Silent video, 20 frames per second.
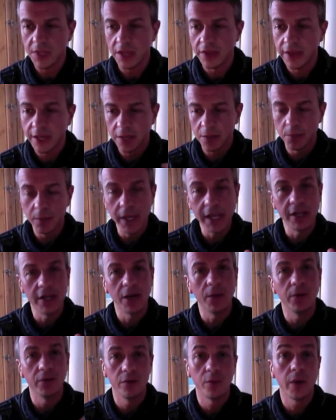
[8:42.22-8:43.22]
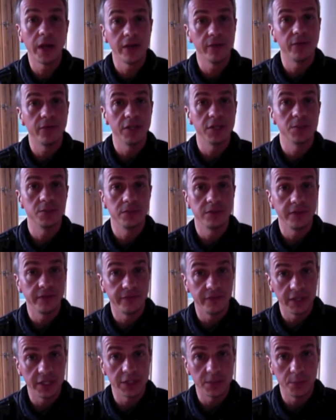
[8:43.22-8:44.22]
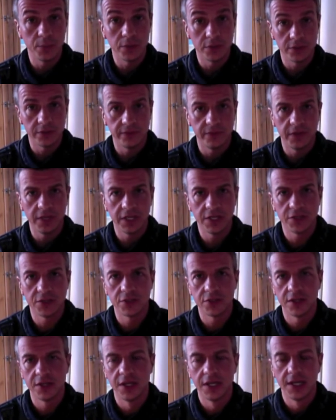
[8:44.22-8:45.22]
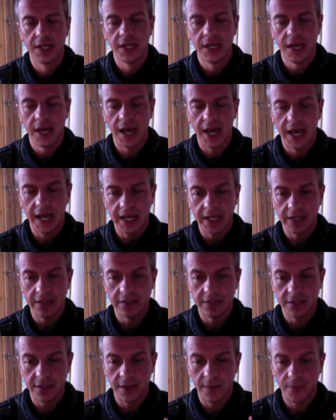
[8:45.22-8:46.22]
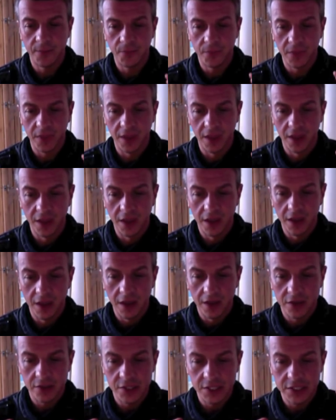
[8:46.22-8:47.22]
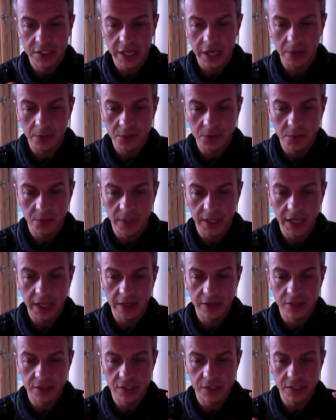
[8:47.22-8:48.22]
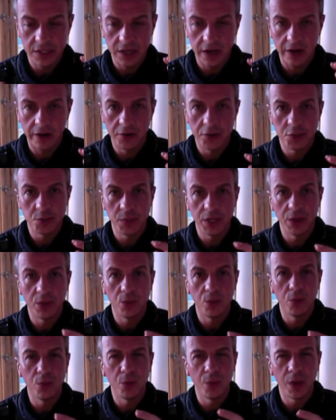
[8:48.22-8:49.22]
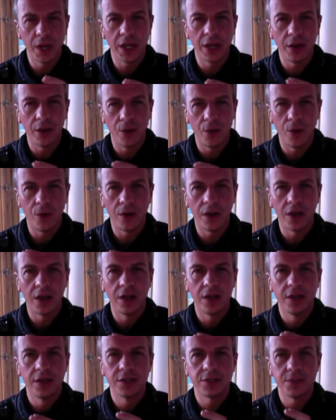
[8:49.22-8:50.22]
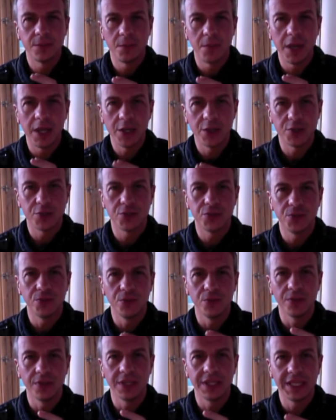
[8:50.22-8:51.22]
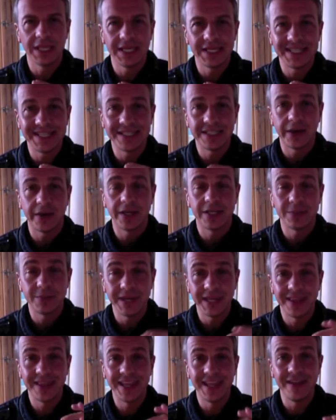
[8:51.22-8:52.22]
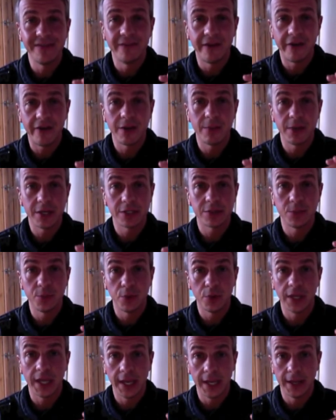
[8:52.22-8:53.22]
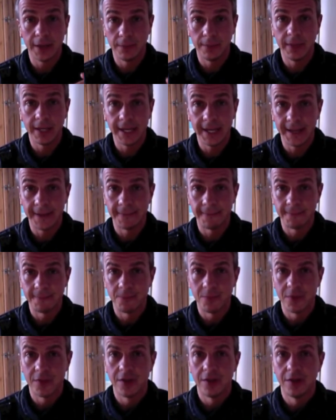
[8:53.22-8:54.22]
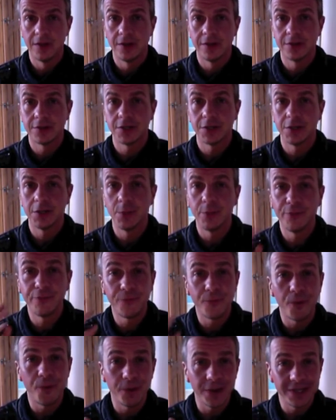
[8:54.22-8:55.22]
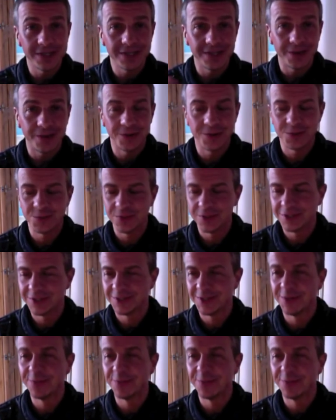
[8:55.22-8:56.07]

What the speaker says: There can be no other way for this book to finish. And she's helped me and she's encouraged me all the way along to make sure that this is going to be the very best book it can be. So number 4 is encouragement.